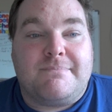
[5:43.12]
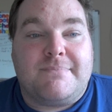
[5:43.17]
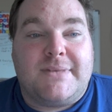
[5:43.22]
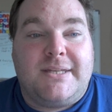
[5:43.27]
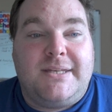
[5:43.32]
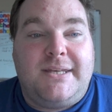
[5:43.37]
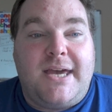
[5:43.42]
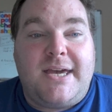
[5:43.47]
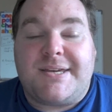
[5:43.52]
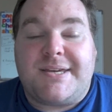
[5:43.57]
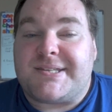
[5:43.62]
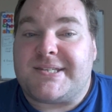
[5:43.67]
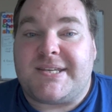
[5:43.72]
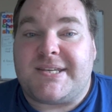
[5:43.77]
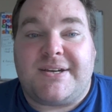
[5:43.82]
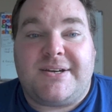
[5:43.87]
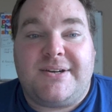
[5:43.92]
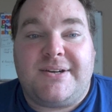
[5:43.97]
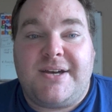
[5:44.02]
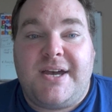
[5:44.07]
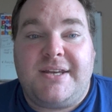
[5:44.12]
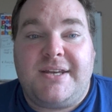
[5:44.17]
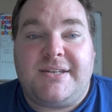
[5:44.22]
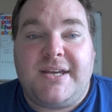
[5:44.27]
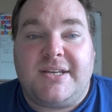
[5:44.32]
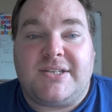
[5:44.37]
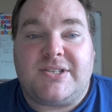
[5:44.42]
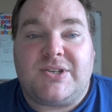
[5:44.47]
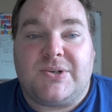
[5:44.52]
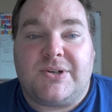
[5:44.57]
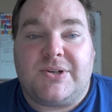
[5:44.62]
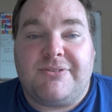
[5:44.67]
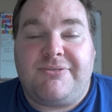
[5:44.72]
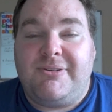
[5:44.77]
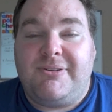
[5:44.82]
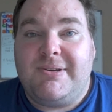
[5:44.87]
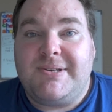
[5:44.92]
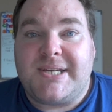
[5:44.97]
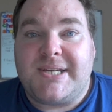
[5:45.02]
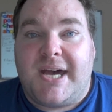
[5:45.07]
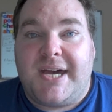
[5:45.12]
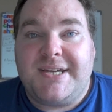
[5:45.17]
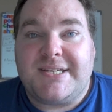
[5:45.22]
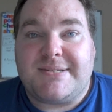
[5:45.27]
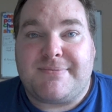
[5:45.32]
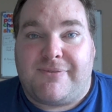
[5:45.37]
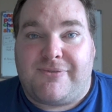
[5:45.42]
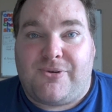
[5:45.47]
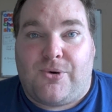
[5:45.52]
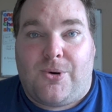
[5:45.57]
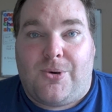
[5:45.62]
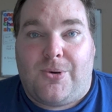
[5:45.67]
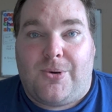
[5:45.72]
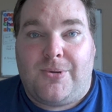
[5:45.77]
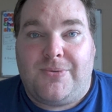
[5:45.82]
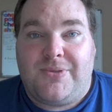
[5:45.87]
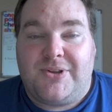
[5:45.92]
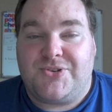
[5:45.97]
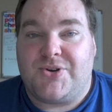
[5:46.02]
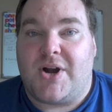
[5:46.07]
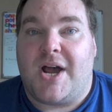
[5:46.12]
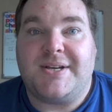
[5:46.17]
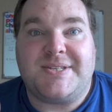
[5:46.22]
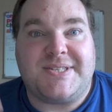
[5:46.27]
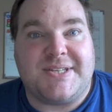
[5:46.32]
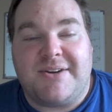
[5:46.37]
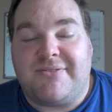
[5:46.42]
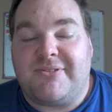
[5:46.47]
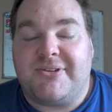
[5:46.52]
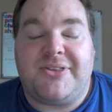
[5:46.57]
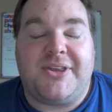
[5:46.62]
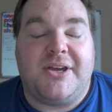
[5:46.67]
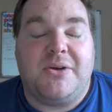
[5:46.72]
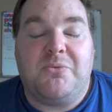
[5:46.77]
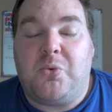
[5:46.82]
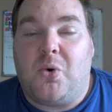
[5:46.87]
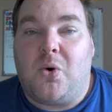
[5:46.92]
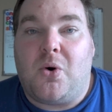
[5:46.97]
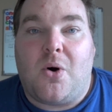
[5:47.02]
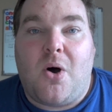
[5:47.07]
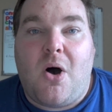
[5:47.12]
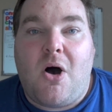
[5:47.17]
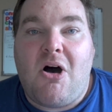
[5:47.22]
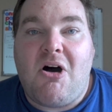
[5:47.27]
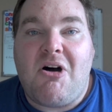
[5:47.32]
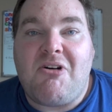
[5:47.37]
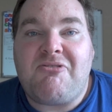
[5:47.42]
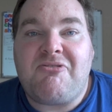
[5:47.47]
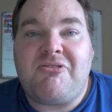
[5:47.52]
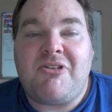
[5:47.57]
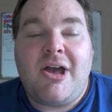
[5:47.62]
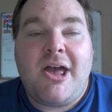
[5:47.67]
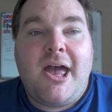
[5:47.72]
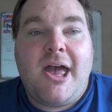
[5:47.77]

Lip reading: Yeah, so it took a few days before the drugs and everything wore off.